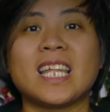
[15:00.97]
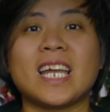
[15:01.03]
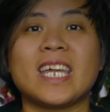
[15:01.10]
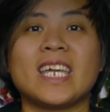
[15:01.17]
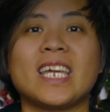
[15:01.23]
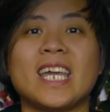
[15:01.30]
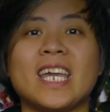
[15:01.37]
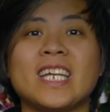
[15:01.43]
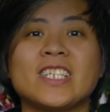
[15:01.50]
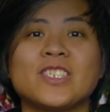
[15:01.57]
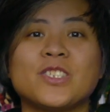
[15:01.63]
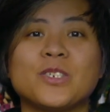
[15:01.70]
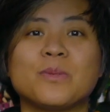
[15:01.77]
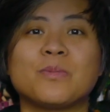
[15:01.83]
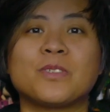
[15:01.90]
like and
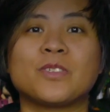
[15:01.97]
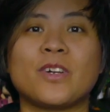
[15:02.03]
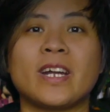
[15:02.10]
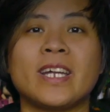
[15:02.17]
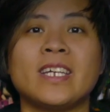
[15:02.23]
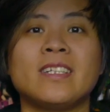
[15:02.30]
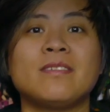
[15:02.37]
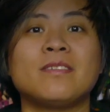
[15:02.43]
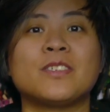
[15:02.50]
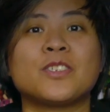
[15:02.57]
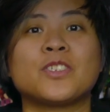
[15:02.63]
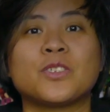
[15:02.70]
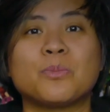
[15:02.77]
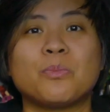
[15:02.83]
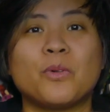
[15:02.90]
subscribe to
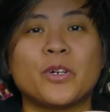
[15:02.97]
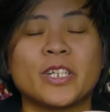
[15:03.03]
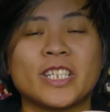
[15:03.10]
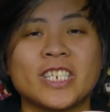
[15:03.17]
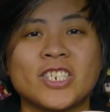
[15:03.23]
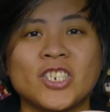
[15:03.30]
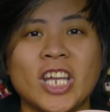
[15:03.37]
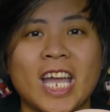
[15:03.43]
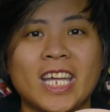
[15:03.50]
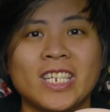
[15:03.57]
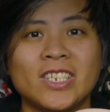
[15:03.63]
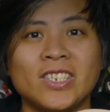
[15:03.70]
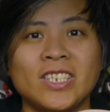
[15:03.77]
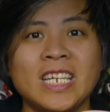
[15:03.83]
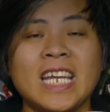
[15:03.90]
support the
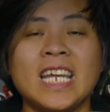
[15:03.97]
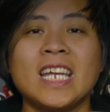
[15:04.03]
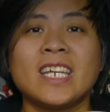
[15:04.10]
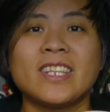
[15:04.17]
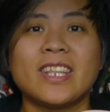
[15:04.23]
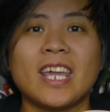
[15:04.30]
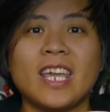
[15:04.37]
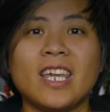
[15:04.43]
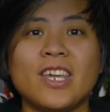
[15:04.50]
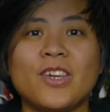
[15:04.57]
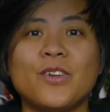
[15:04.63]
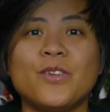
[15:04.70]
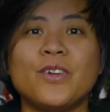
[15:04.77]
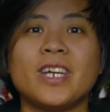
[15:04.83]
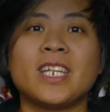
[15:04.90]
channel. Thank
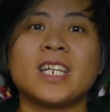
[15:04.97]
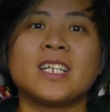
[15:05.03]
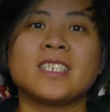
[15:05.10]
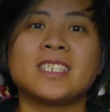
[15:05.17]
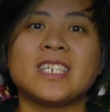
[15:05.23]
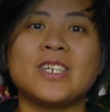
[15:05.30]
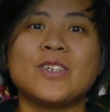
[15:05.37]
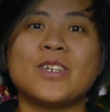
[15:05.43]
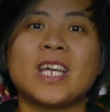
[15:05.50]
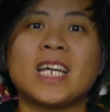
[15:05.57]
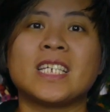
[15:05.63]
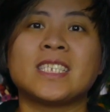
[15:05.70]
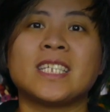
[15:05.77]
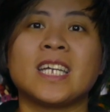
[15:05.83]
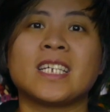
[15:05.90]
you, and I'll see you
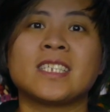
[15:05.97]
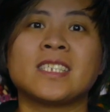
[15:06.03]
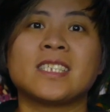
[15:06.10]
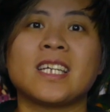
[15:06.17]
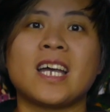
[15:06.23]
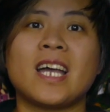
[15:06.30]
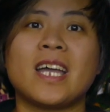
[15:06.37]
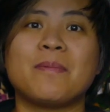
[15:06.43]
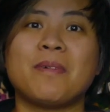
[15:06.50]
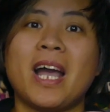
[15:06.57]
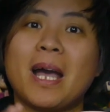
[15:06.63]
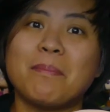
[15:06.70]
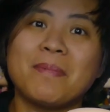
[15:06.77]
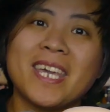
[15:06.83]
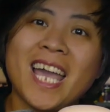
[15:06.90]
guys next time.
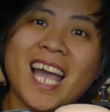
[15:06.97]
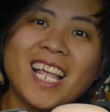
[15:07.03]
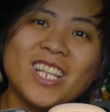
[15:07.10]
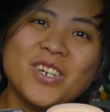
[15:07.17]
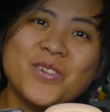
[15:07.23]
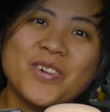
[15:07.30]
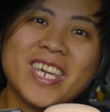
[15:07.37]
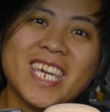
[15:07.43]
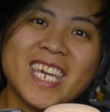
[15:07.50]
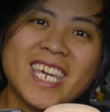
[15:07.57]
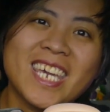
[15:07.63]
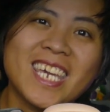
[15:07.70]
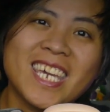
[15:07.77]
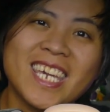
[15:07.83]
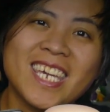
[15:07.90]
Happy
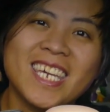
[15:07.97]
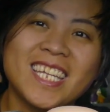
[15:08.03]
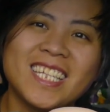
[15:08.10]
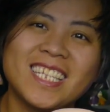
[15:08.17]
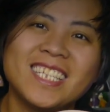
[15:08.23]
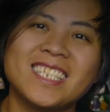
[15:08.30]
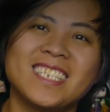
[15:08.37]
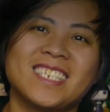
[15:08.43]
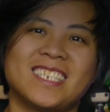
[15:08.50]
Halloween!